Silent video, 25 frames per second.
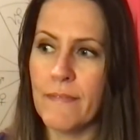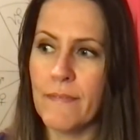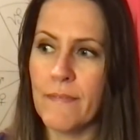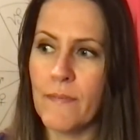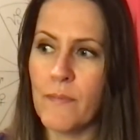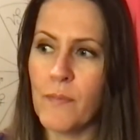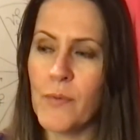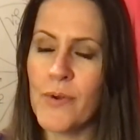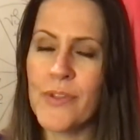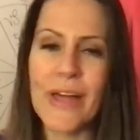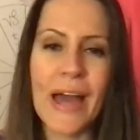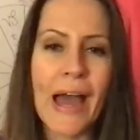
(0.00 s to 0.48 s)

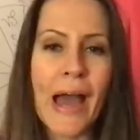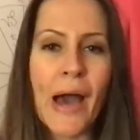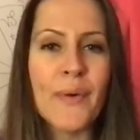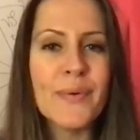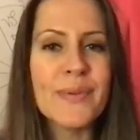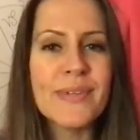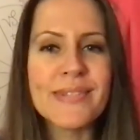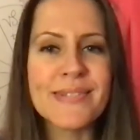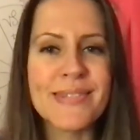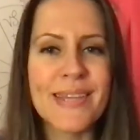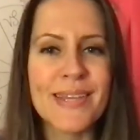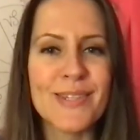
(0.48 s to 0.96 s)

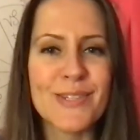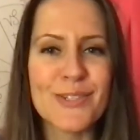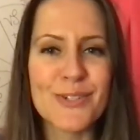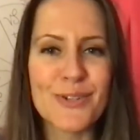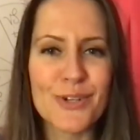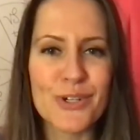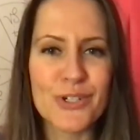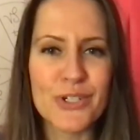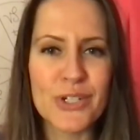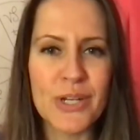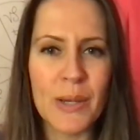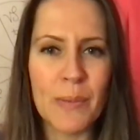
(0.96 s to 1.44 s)
without
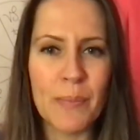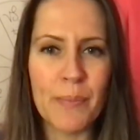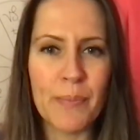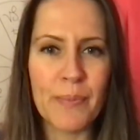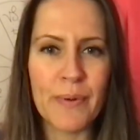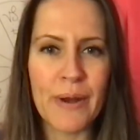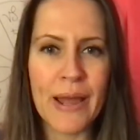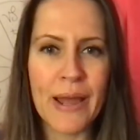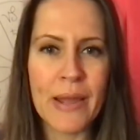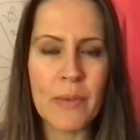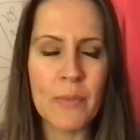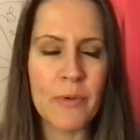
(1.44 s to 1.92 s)
censorship,
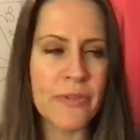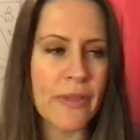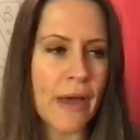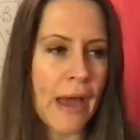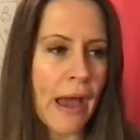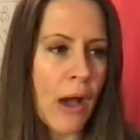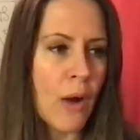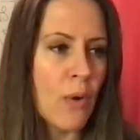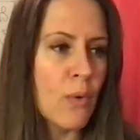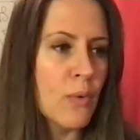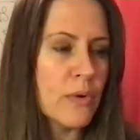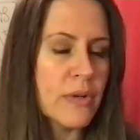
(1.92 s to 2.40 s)
right?
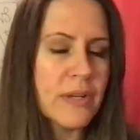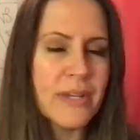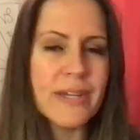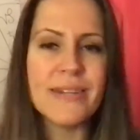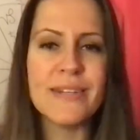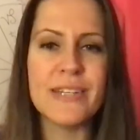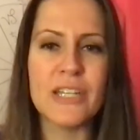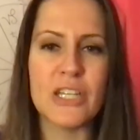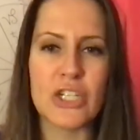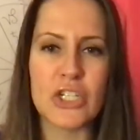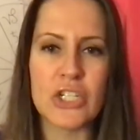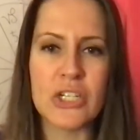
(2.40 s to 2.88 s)
Without
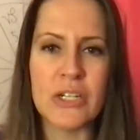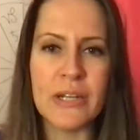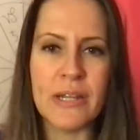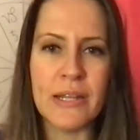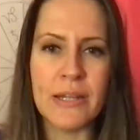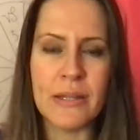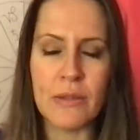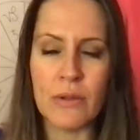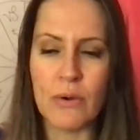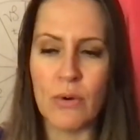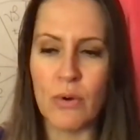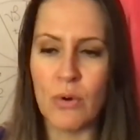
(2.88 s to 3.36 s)
conditioning.
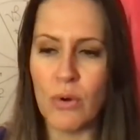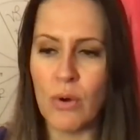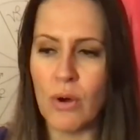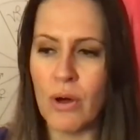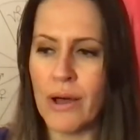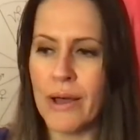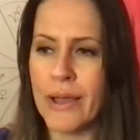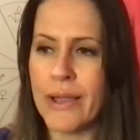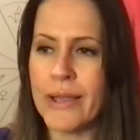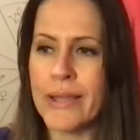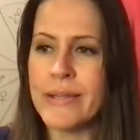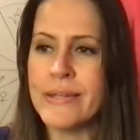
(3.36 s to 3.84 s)
The whole
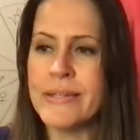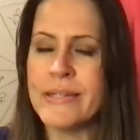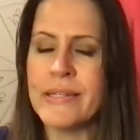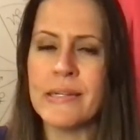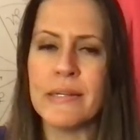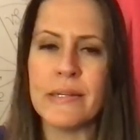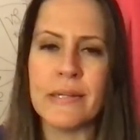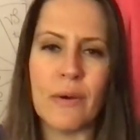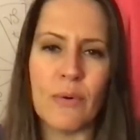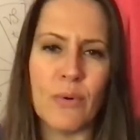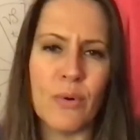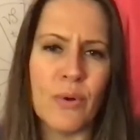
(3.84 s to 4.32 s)

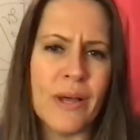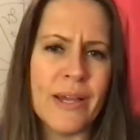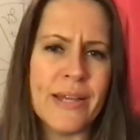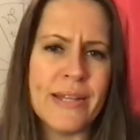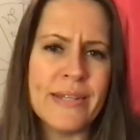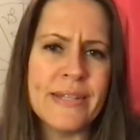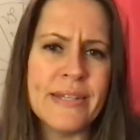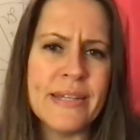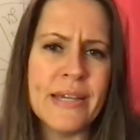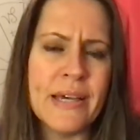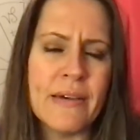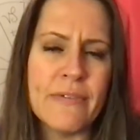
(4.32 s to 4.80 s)

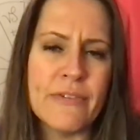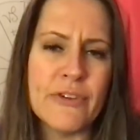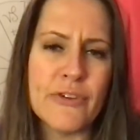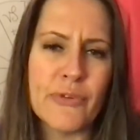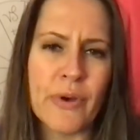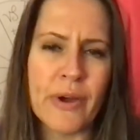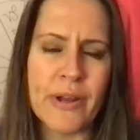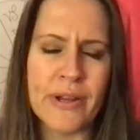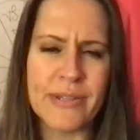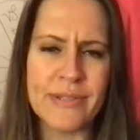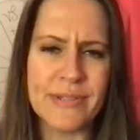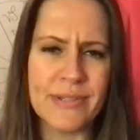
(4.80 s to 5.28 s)
idea of
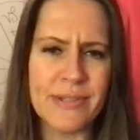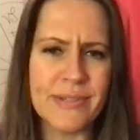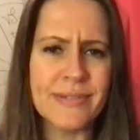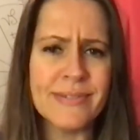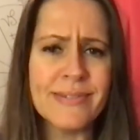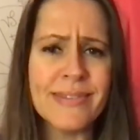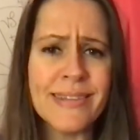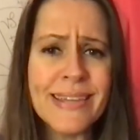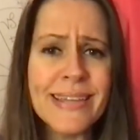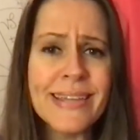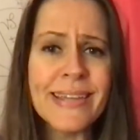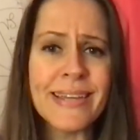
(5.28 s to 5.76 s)
Uranus is
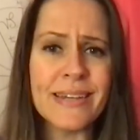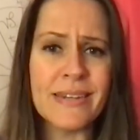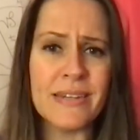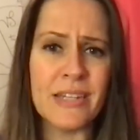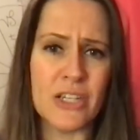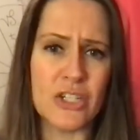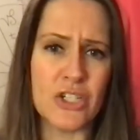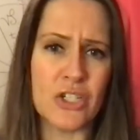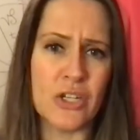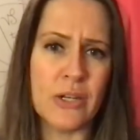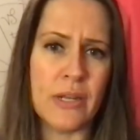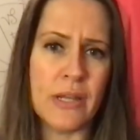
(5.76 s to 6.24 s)

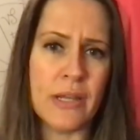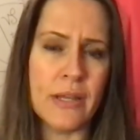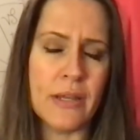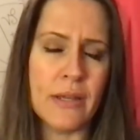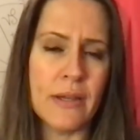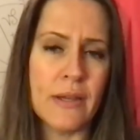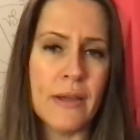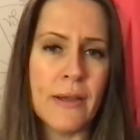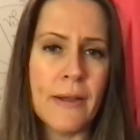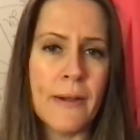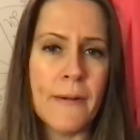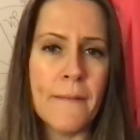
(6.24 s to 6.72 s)
deconditioning.
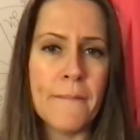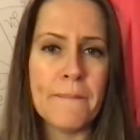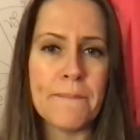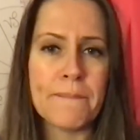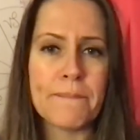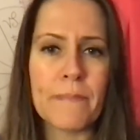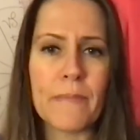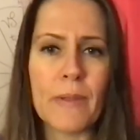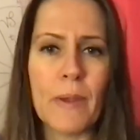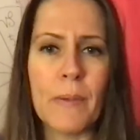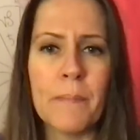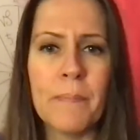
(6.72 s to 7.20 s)

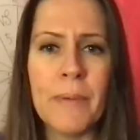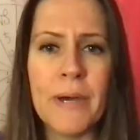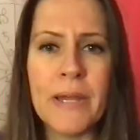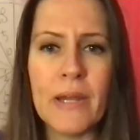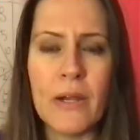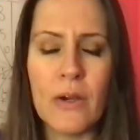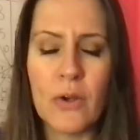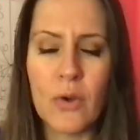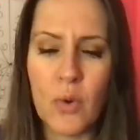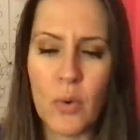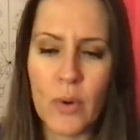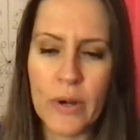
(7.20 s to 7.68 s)
But
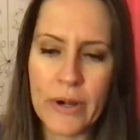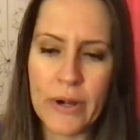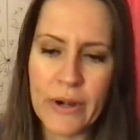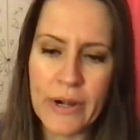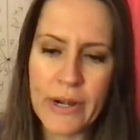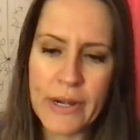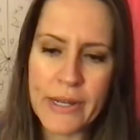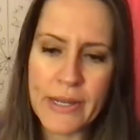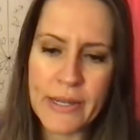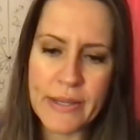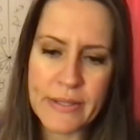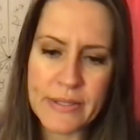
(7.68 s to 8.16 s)

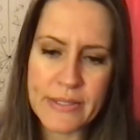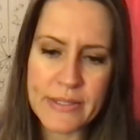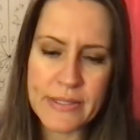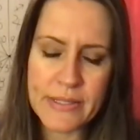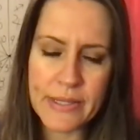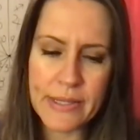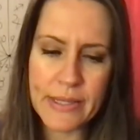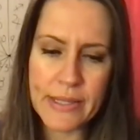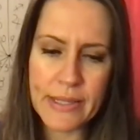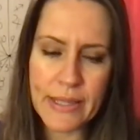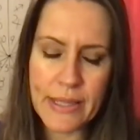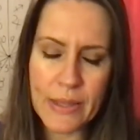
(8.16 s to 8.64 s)
Aquarius,
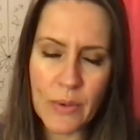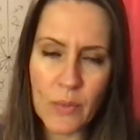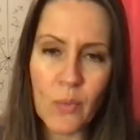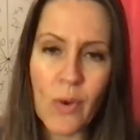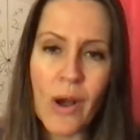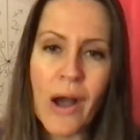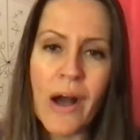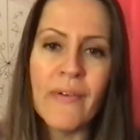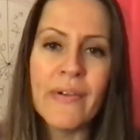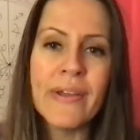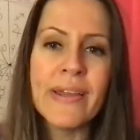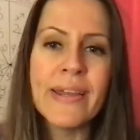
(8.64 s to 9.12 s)

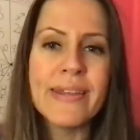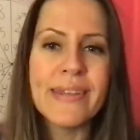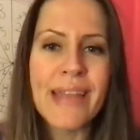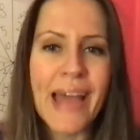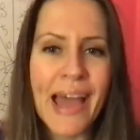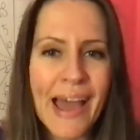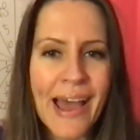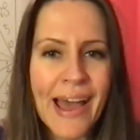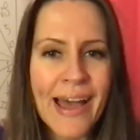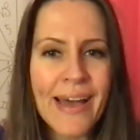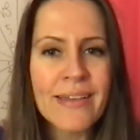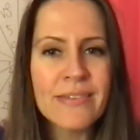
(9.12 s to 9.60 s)
while it
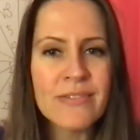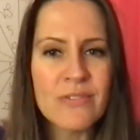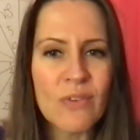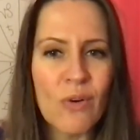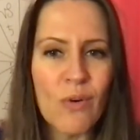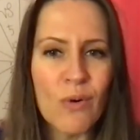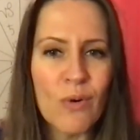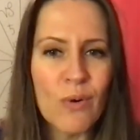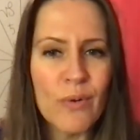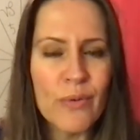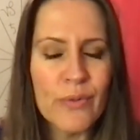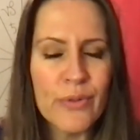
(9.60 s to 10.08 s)
has
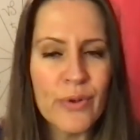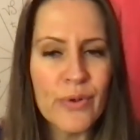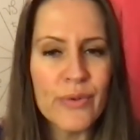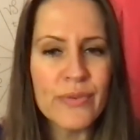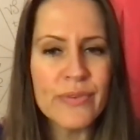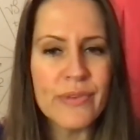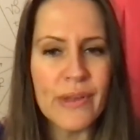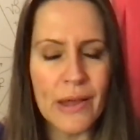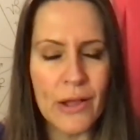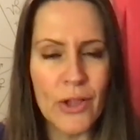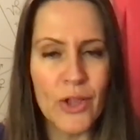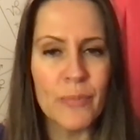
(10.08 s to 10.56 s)
all those
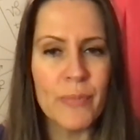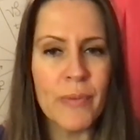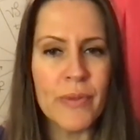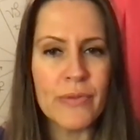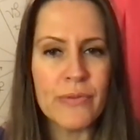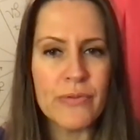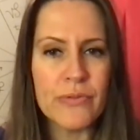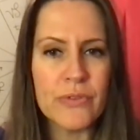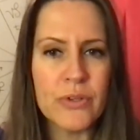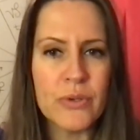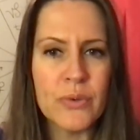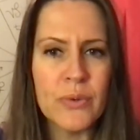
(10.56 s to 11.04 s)

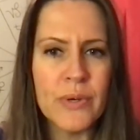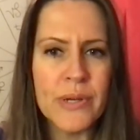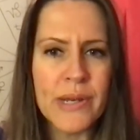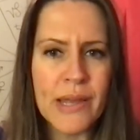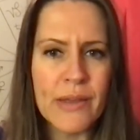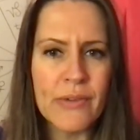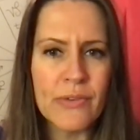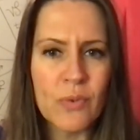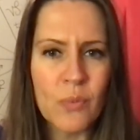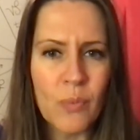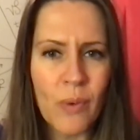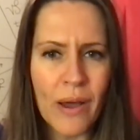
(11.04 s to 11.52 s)
elements to it
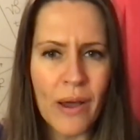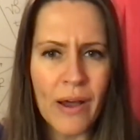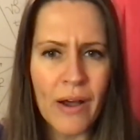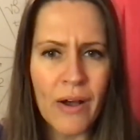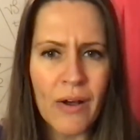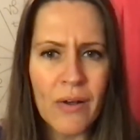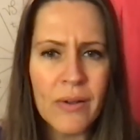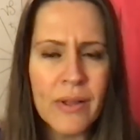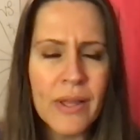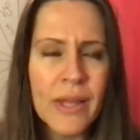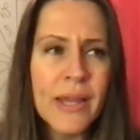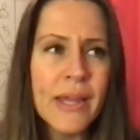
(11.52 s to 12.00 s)
as
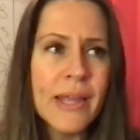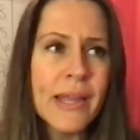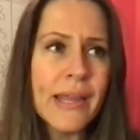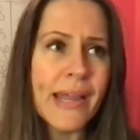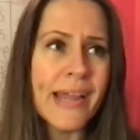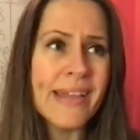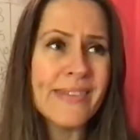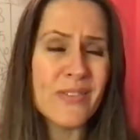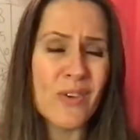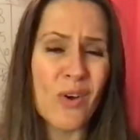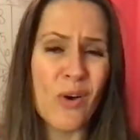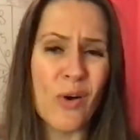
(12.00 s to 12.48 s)
well,
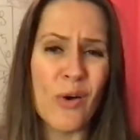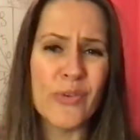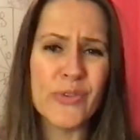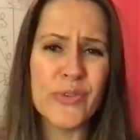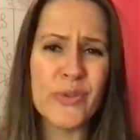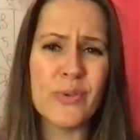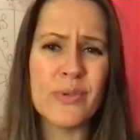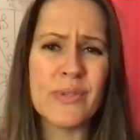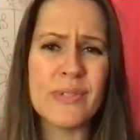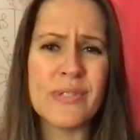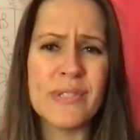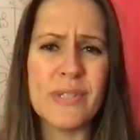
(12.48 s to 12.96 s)
it's
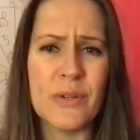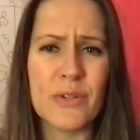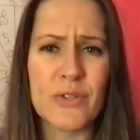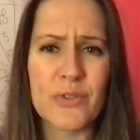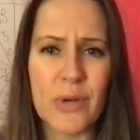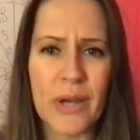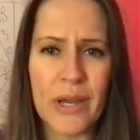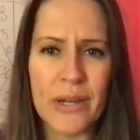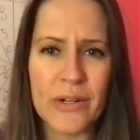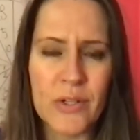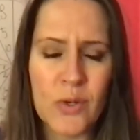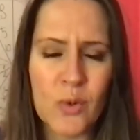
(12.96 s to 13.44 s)
also still
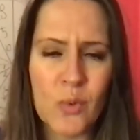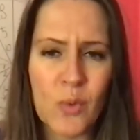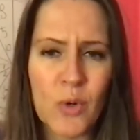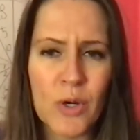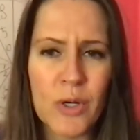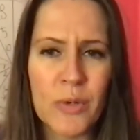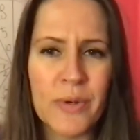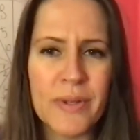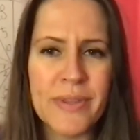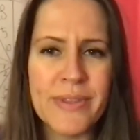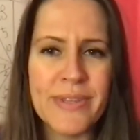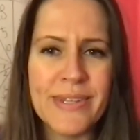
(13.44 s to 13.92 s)
trying to
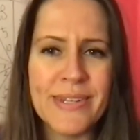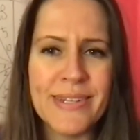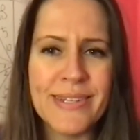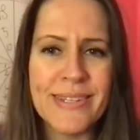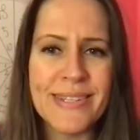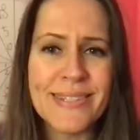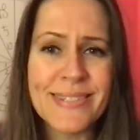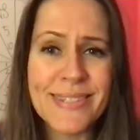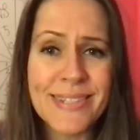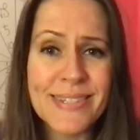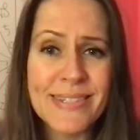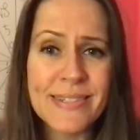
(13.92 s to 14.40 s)
work within a
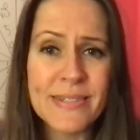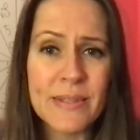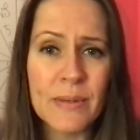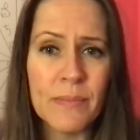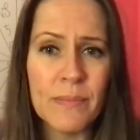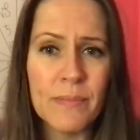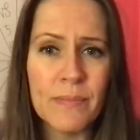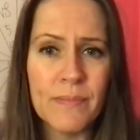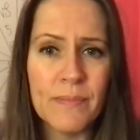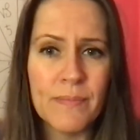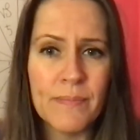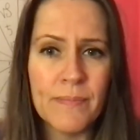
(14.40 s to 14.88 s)

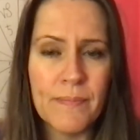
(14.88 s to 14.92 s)
system.